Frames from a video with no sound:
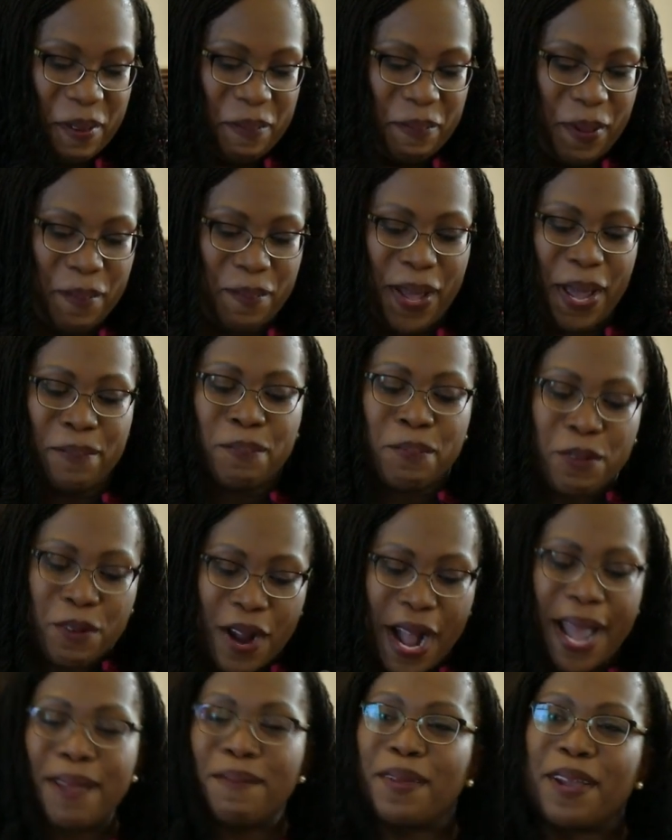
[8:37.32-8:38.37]
But my
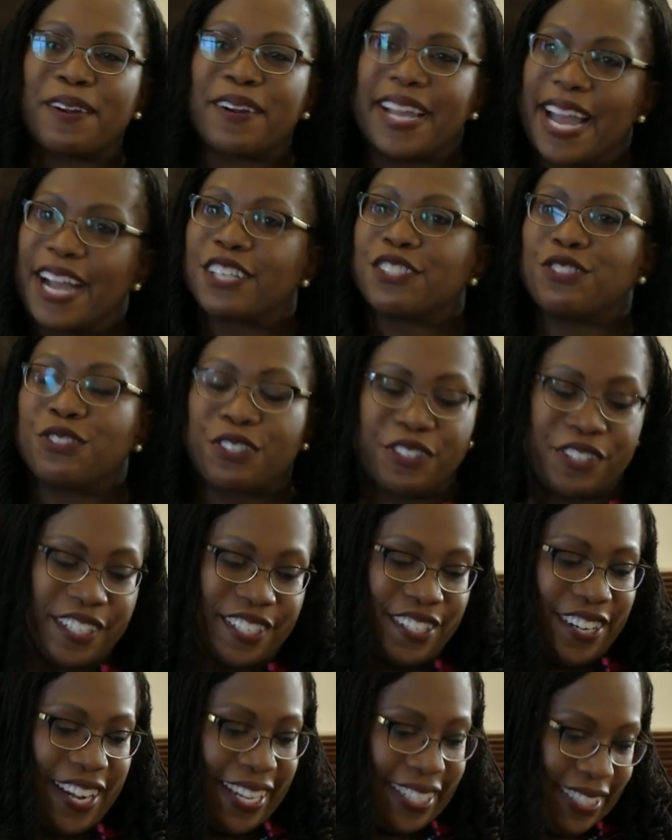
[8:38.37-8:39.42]
primary
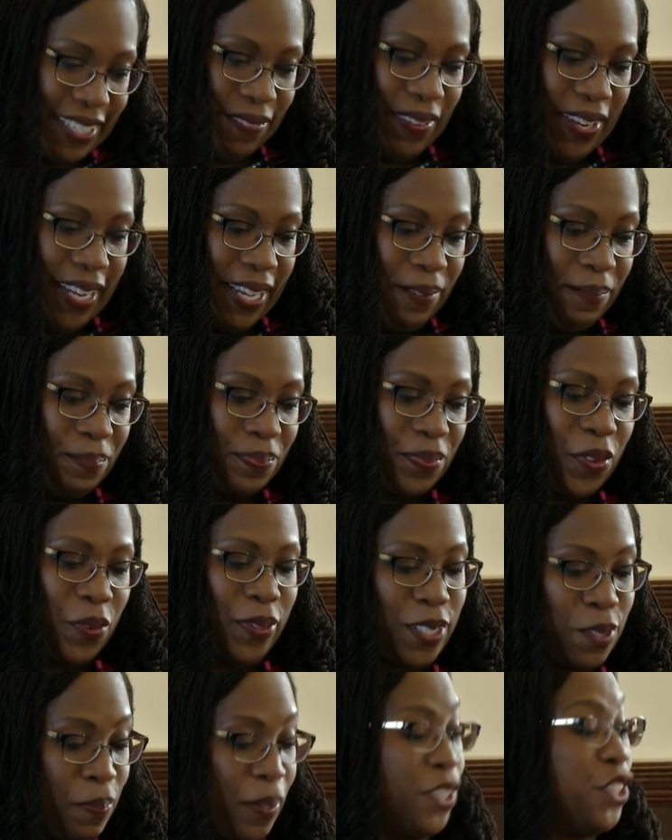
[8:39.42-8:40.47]
extracurricular activity
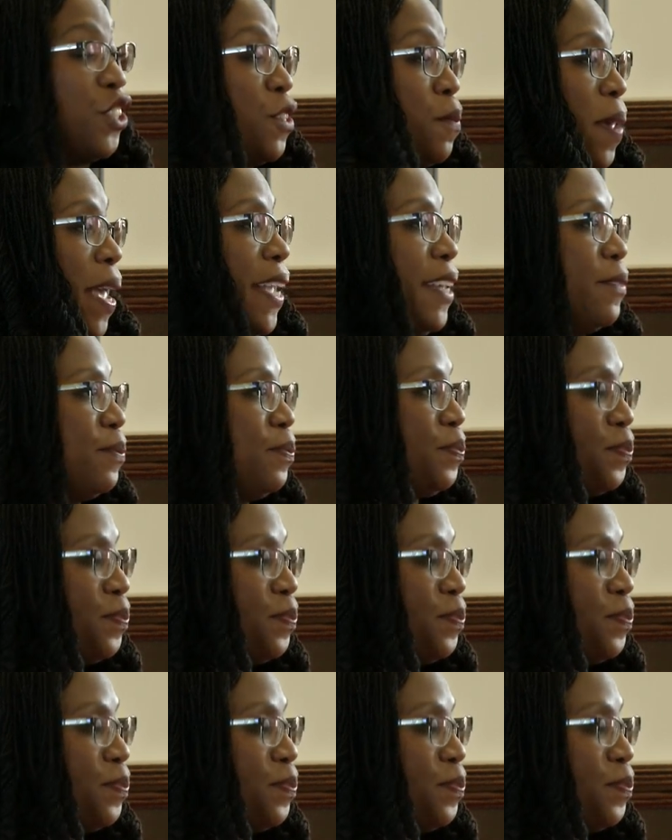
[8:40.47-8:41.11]
was speech and debate,